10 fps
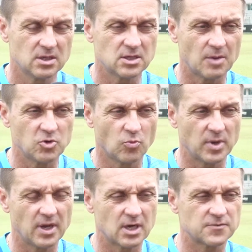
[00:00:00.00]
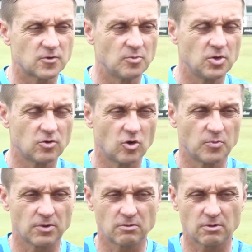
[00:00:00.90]
some new players from
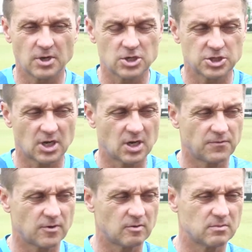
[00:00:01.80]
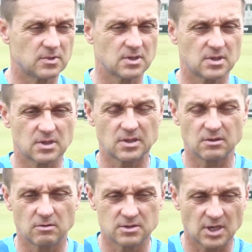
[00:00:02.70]
Europe, from Croatia, from
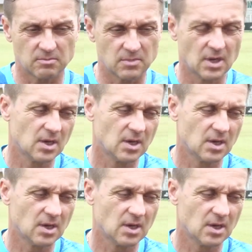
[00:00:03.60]
you know some